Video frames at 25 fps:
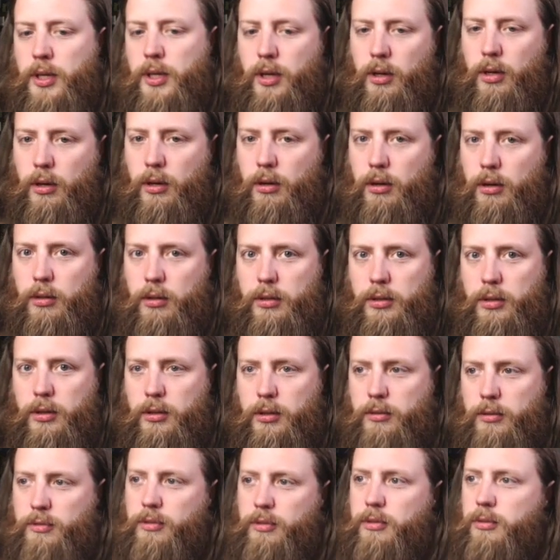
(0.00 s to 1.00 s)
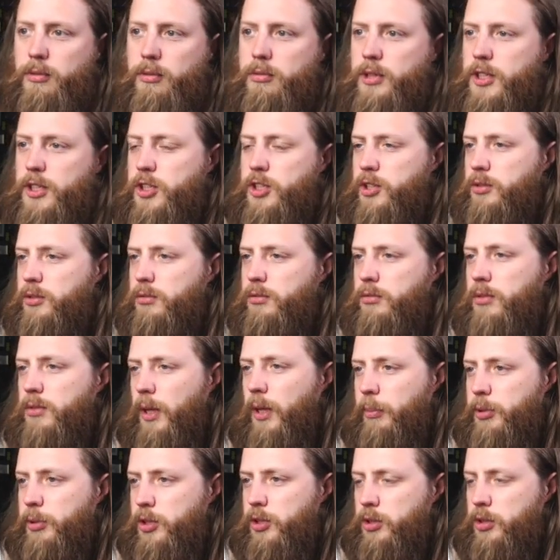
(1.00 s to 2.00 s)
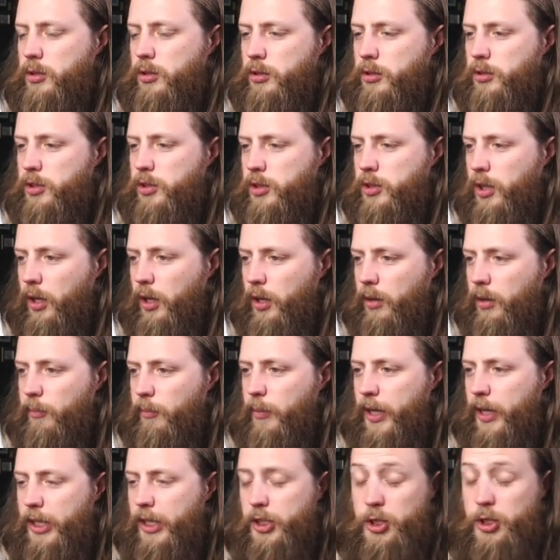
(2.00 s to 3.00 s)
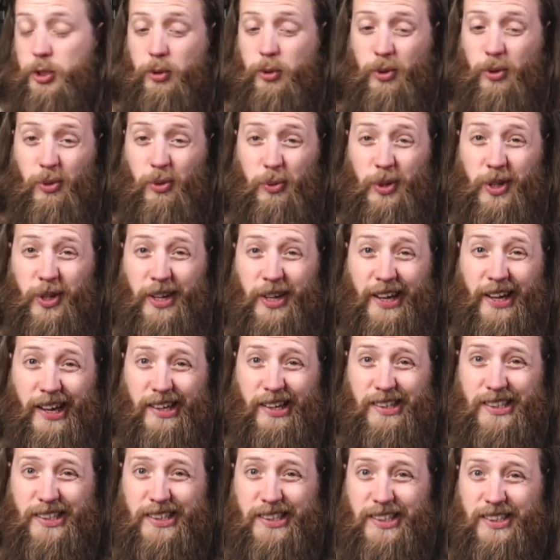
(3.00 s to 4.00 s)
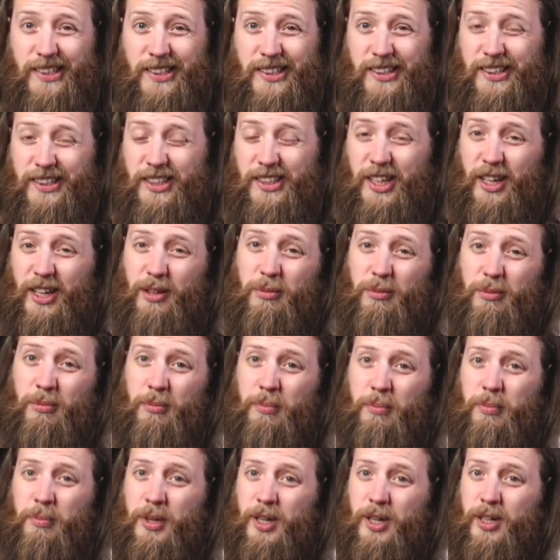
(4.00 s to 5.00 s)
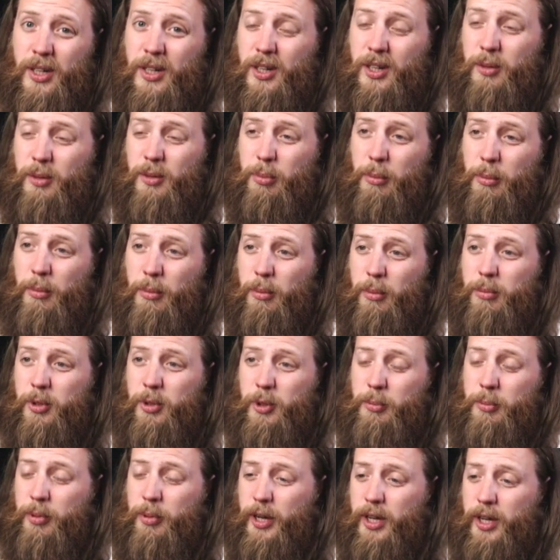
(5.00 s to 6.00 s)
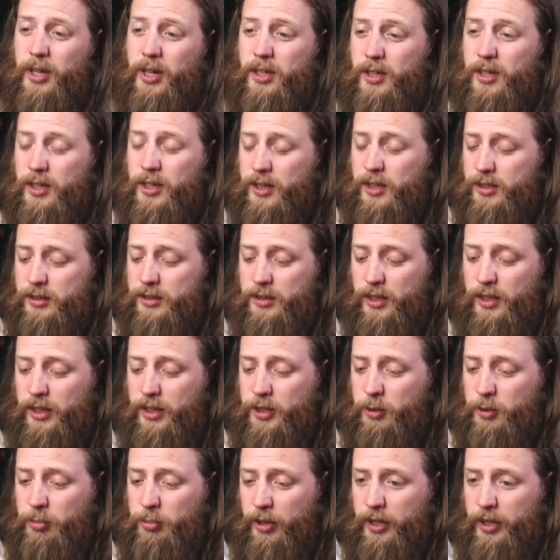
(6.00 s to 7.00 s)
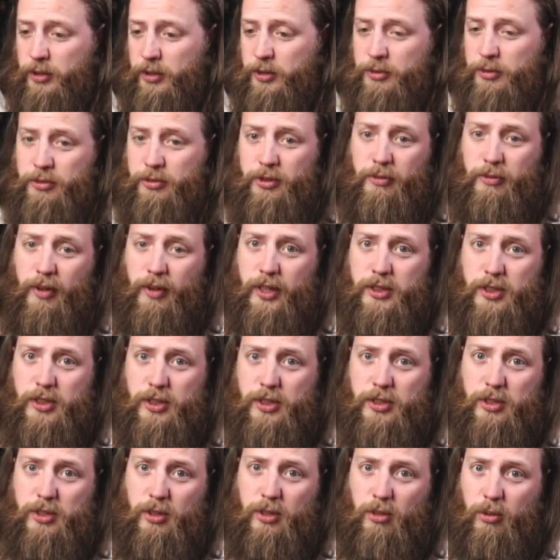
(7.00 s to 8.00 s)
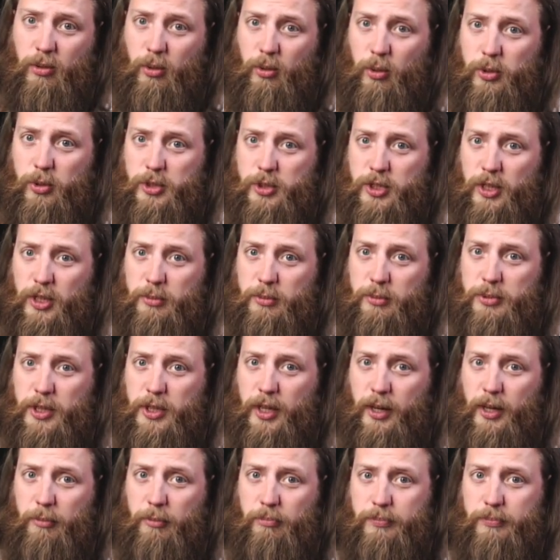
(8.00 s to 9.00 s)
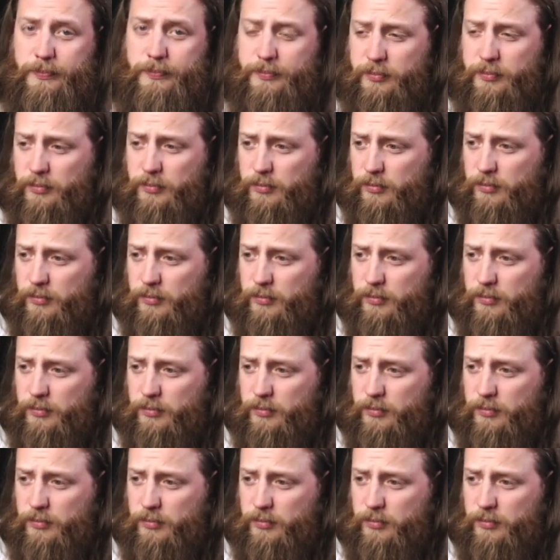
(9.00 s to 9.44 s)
spent a lot of the recent episodes making sure that we could get this game being a little bit more multiplayer and letting you play on different devices all at the same time.